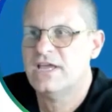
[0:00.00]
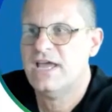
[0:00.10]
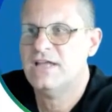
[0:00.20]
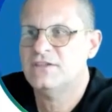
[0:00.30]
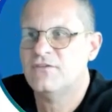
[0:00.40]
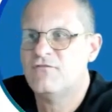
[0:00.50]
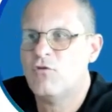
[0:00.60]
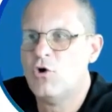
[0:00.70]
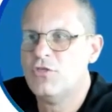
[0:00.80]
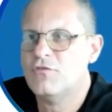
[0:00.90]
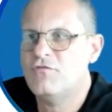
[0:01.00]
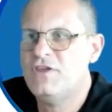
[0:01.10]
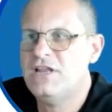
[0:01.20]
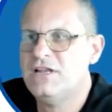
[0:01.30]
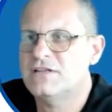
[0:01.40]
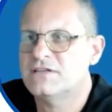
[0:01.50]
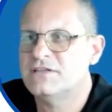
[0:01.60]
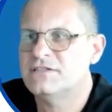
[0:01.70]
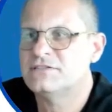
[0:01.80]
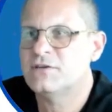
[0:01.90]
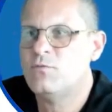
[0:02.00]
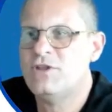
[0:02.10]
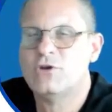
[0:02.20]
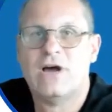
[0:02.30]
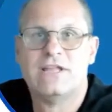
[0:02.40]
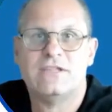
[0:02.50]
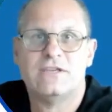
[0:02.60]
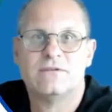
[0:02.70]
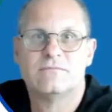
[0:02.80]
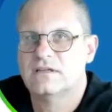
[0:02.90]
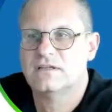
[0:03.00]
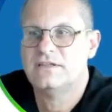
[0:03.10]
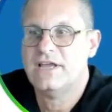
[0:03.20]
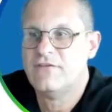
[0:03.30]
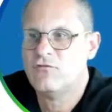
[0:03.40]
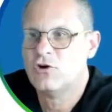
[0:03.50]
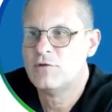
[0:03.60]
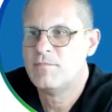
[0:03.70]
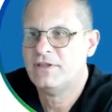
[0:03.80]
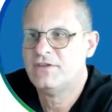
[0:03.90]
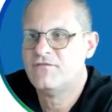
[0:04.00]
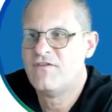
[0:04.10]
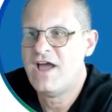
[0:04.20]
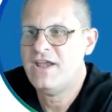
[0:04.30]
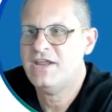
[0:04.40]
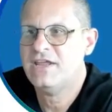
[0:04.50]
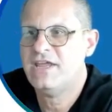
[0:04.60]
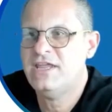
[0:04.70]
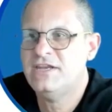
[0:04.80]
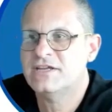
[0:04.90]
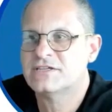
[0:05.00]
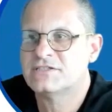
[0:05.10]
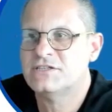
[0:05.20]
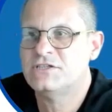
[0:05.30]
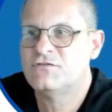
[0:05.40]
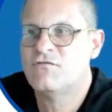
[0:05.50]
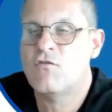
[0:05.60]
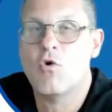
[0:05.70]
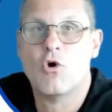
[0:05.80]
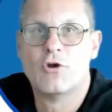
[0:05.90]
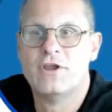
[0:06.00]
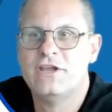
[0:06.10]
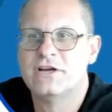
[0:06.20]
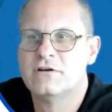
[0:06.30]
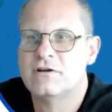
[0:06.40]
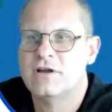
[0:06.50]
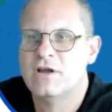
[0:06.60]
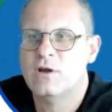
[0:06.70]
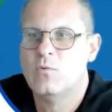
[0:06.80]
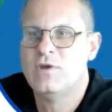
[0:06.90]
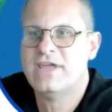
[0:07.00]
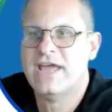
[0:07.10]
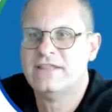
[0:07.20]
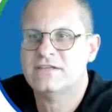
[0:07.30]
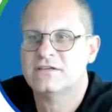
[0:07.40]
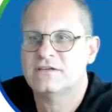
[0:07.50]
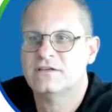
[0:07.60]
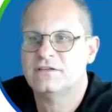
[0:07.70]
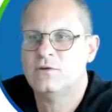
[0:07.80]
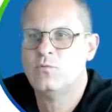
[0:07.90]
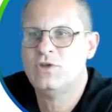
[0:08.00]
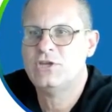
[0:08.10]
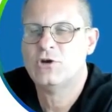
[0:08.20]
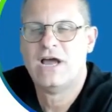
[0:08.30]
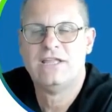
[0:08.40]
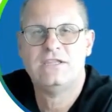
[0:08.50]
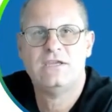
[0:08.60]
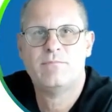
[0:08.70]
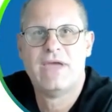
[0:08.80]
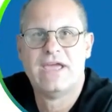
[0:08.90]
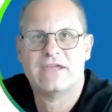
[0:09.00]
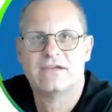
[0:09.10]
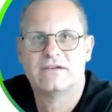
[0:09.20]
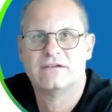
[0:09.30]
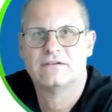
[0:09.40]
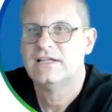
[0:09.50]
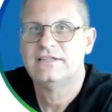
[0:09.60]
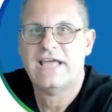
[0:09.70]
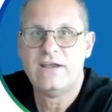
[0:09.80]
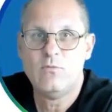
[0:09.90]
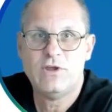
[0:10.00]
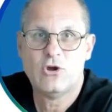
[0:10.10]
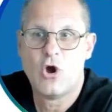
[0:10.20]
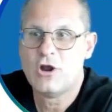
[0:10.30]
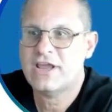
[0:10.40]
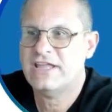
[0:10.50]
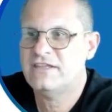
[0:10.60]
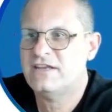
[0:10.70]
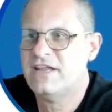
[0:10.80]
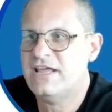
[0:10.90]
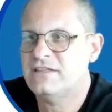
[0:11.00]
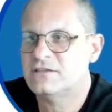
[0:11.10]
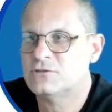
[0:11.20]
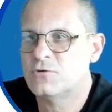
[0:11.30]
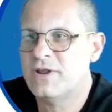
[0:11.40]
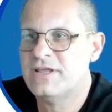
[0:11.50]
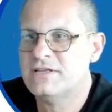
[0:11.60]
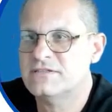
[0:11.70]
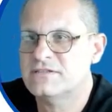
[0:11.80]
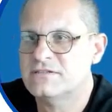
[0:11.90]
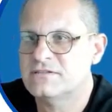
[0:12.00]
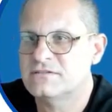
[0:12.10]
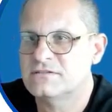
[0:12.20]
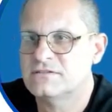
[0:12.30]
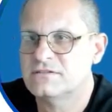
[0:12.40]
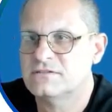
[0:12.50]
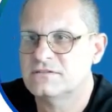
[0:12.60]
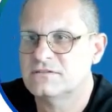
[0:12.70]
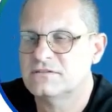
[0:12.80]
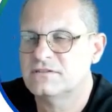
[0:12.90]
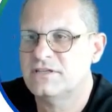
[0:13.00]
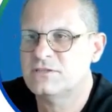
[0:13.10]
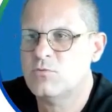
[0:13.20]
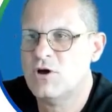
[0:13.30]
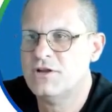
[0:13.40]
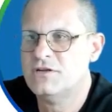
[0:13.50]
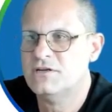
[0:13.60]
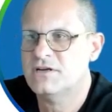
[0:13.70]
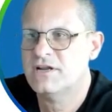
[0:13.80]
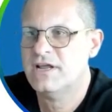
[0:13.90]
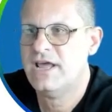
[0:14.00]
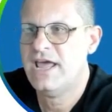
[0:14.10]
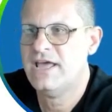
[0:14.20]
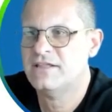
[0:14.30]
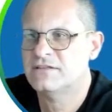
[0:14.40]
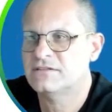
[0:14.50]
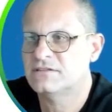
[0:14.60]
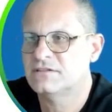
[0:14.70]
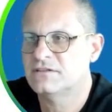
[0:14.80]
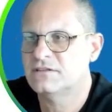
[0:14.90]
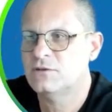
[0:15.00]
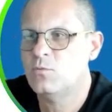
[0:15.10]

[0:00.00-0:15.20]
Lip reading: And the 4th field is the video ID. Therefore, by defining index is 4 here, we get the video ID back. Then we concatenate the strings, this one, and the